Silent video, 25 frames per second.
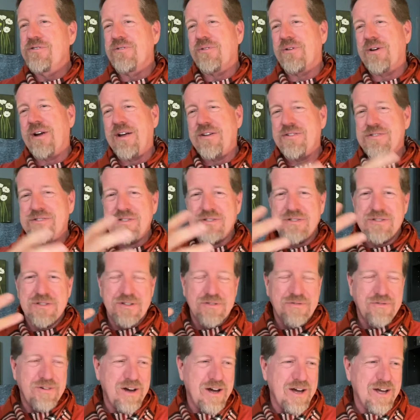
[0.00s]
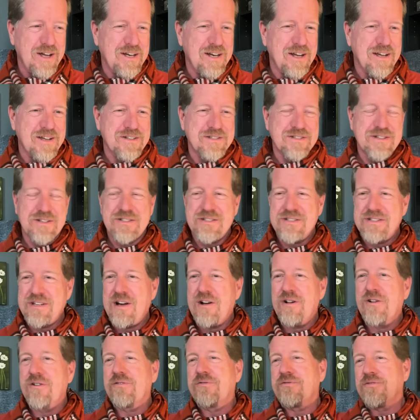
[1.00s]
or as divine as a
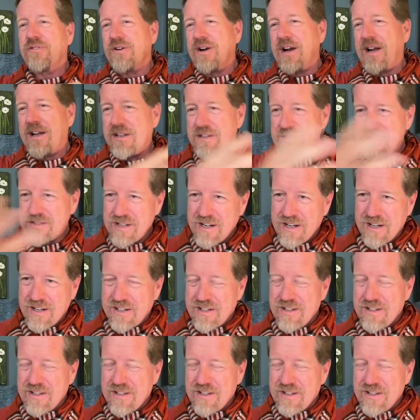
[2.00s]
self, or as